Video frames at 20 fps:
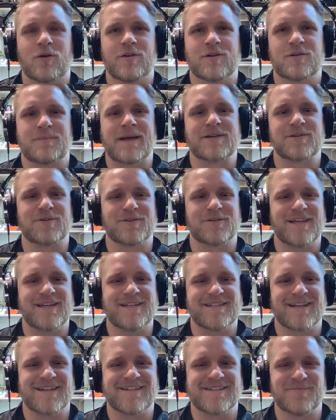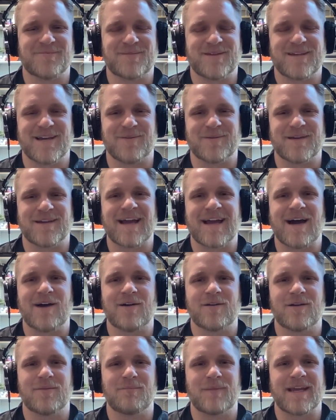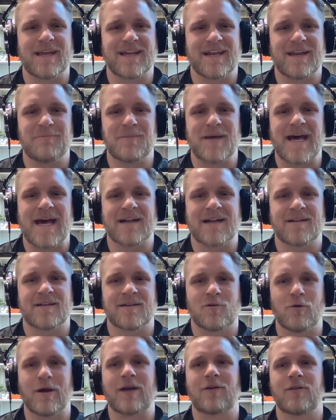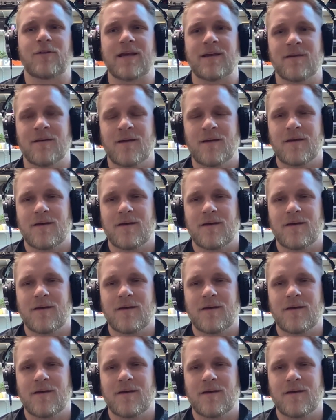of your specialties ends up becoming how to make an impact quickly,